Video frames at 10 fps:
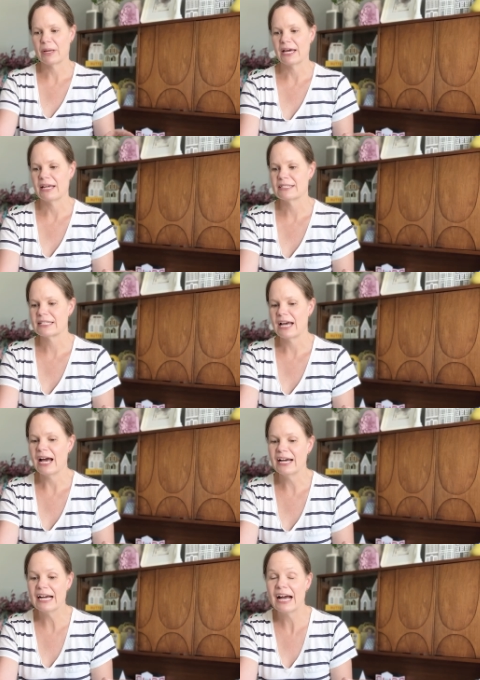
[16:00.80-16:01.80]
but
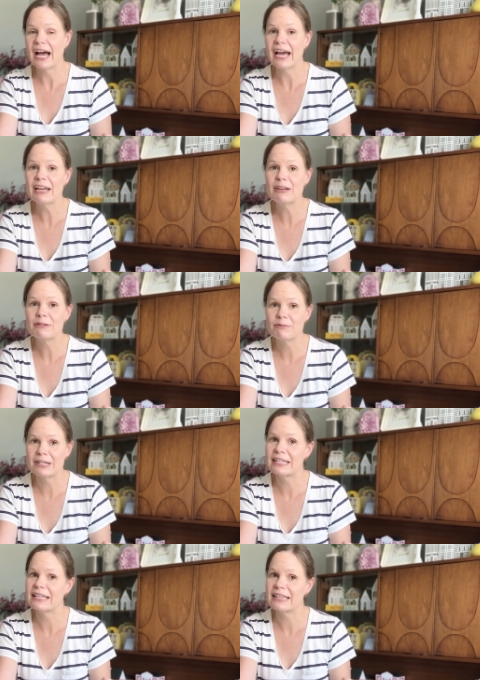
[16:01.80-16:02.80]
I
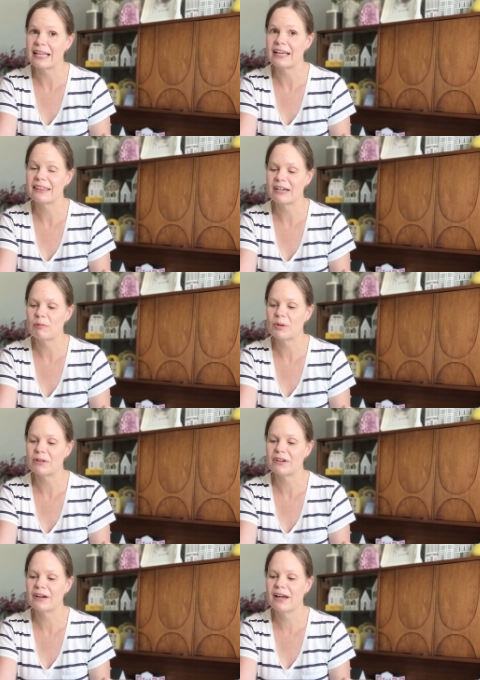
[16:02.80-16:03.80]
really like the cup
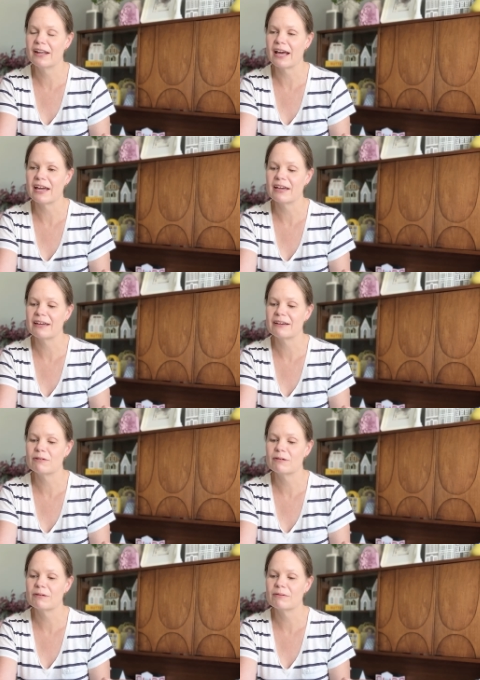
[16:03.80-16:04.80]
holder and I
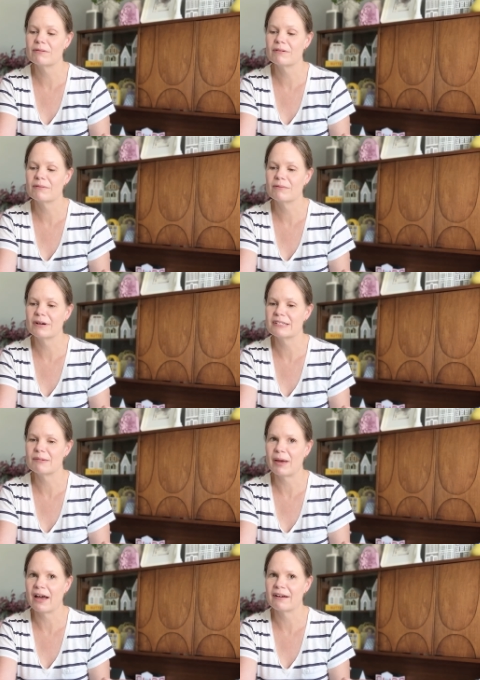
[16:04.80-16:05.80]
want it
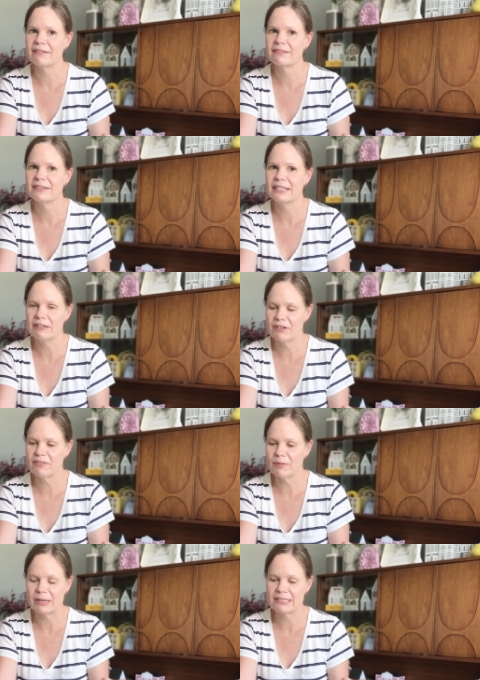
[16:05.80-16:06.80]
back, even
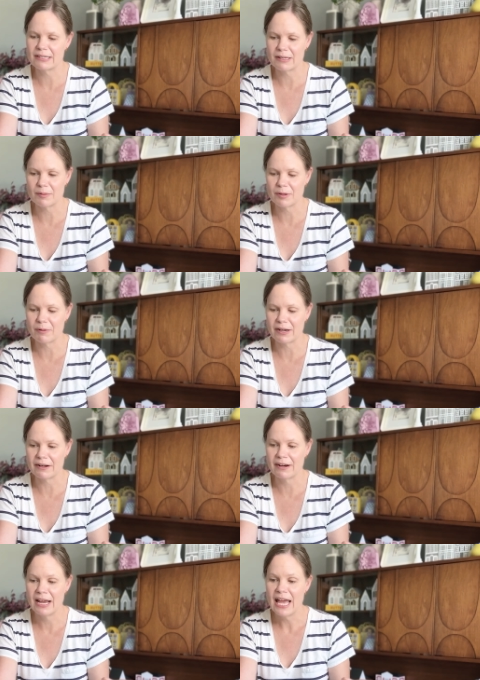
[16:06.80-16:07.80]
if it makes it a little bit
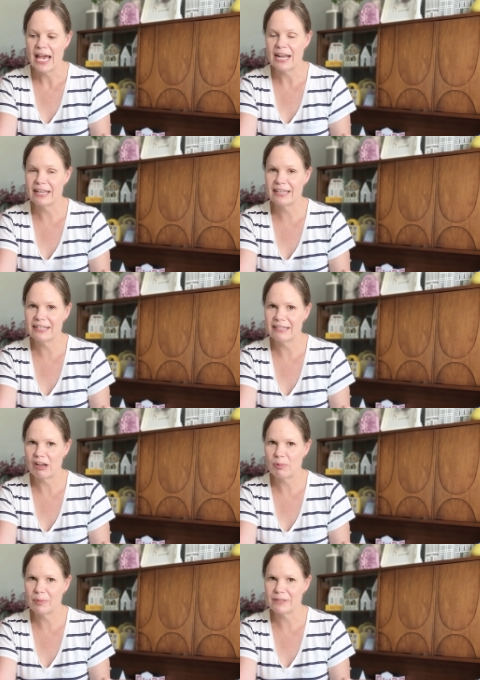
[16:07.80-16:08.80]
wider. And I think a lot
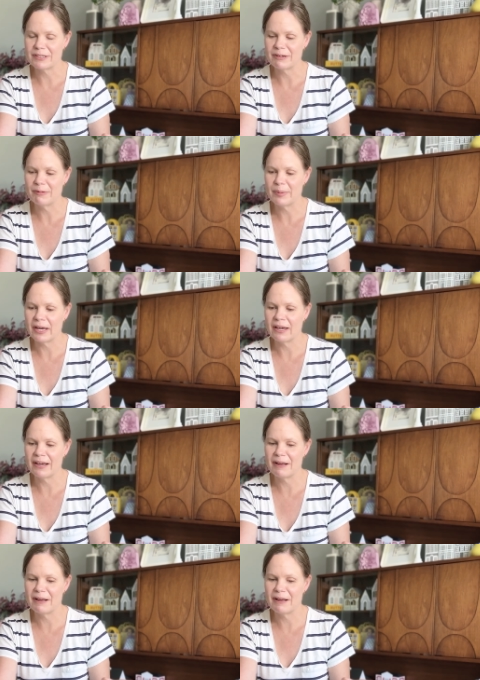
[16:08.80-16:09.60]
of people do, but